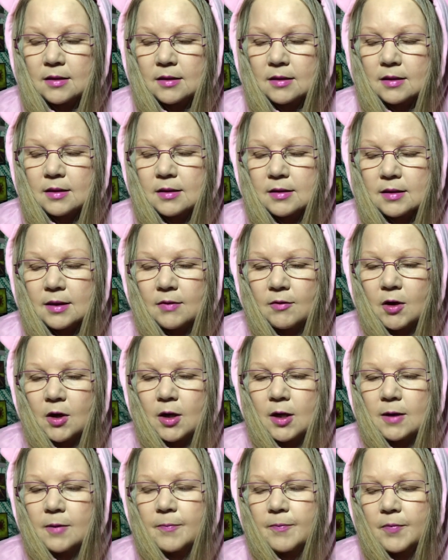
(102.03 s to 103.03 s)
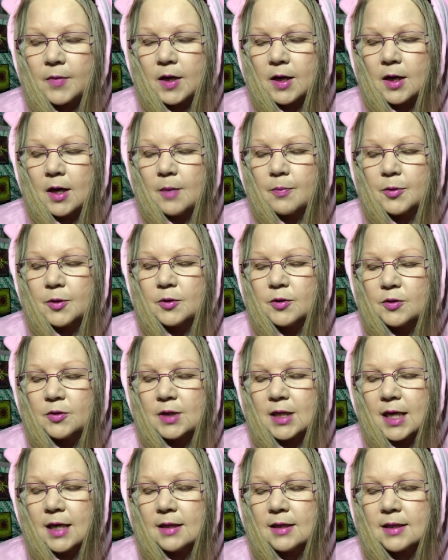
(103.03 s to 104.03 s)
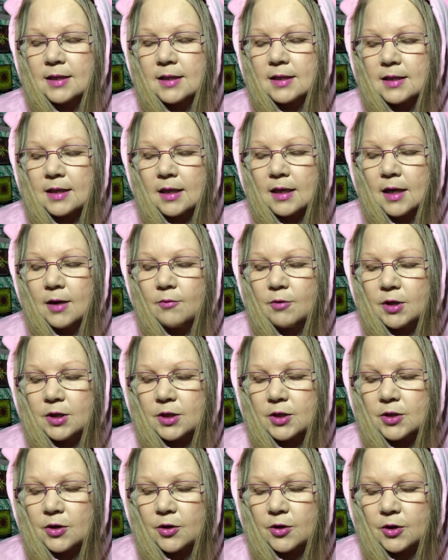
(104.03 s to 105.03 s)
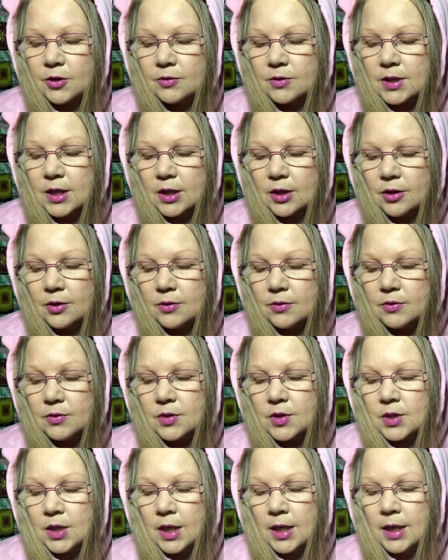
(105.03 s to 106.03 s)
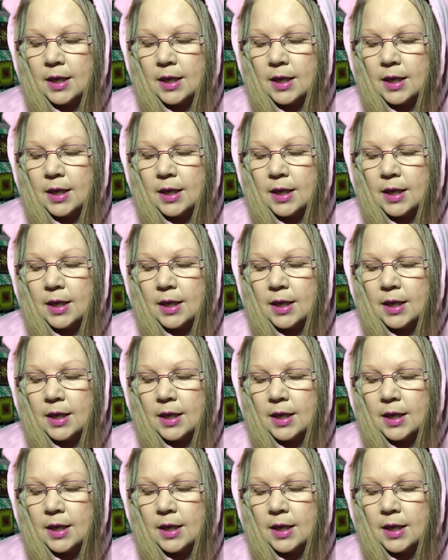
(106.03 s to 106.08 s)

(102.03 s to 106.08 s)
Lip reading: because I've got a couple new decks and I want to start using those.